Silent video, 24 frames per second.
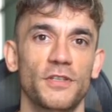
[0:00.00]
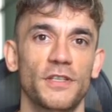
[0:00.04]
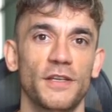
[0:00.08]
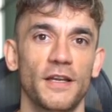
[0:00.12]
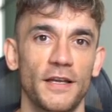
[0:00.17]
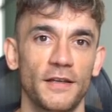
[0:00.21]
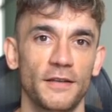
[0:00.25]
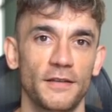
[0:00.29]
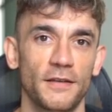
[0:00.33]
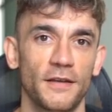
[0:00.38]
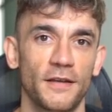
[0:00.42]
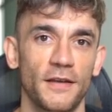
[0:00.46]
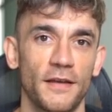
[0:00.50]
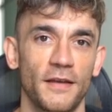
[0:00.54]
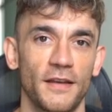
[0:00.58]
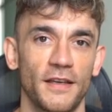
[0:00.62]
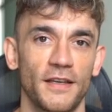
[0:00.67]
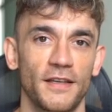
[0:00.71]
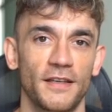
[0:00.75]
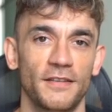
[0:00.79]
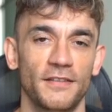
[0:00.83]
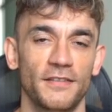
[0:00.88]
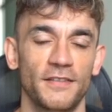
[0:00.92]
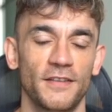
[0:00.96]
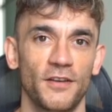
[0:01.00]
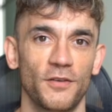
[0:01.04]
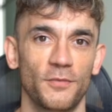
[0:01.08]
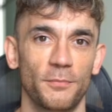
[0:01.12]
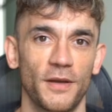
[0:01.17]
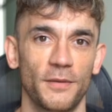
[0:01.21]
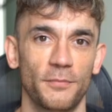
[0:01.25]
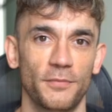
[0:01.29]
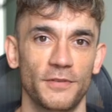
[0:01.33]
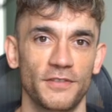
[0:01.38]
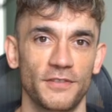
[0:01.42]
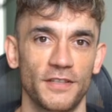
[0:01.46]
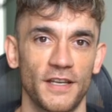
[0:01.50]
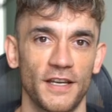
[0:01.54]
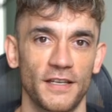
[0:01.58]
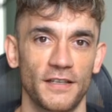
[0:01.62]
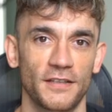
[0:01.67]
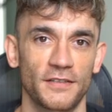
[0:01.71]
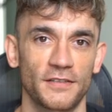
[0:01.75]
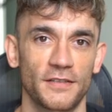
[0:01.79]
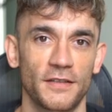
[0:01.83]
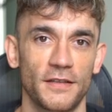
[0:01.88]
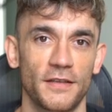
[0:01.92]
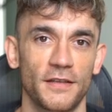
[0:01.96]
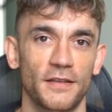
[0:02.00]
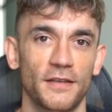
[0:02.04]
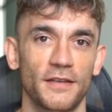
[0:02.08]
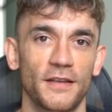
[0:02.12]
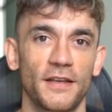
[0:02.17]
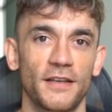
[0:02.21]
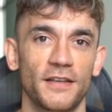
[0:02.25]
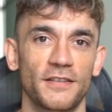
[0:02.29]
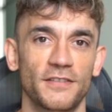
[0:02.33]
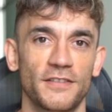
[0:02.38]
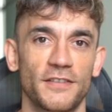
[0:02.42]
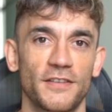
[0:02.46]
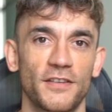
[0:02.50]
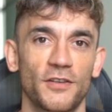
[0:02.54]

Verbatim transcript: hallucinate, it can still make mistakes, it